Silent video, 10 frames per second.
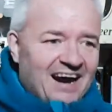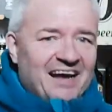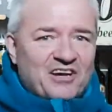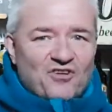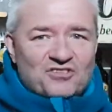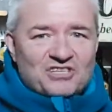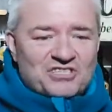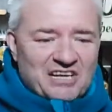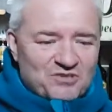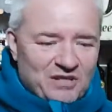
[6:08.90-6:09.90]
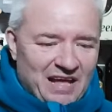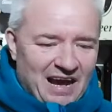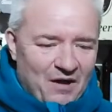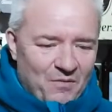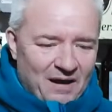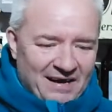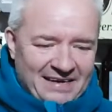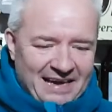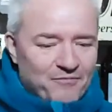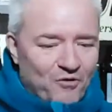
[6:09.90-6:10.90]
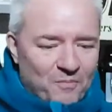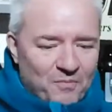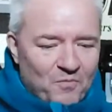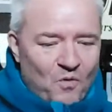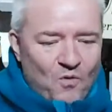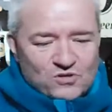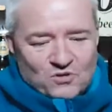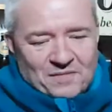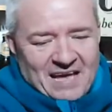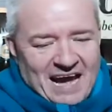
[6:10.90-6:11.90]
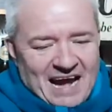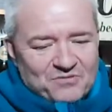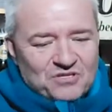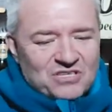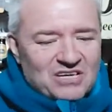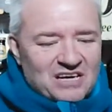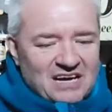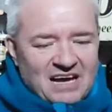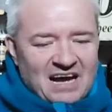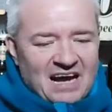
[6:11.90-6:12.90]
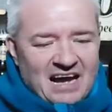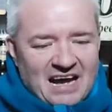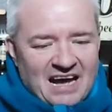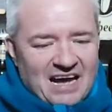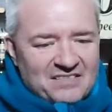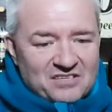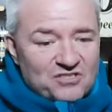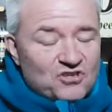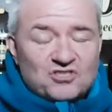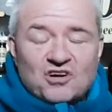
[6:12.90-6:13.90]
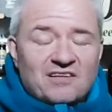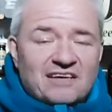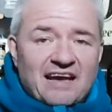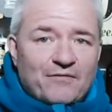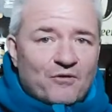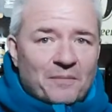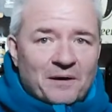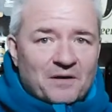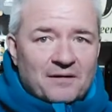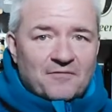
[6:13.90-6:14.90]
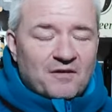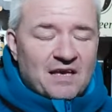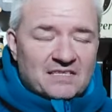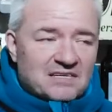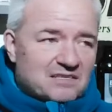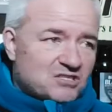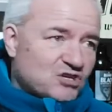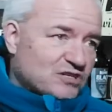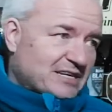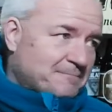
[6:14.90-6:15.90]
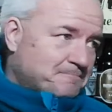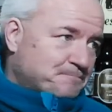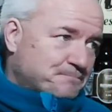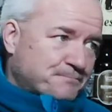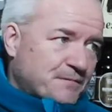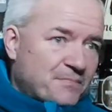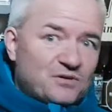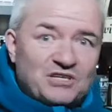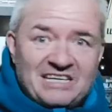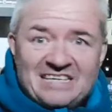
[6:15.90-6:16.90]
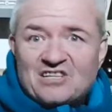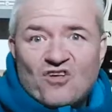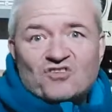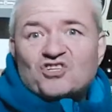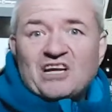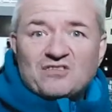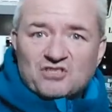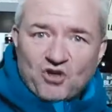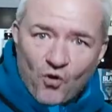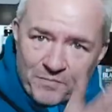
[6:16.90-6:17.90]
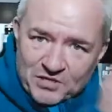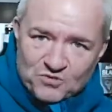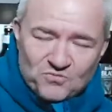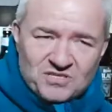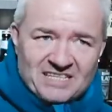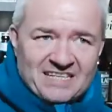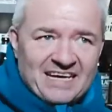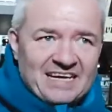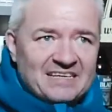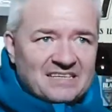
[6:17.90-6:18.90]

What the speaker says: And I got to the stage of that where I gave up, walked up the house, and just totally gave up. I thought, that's it, sod it. But you need to lock the shed because it's got all my tools in there.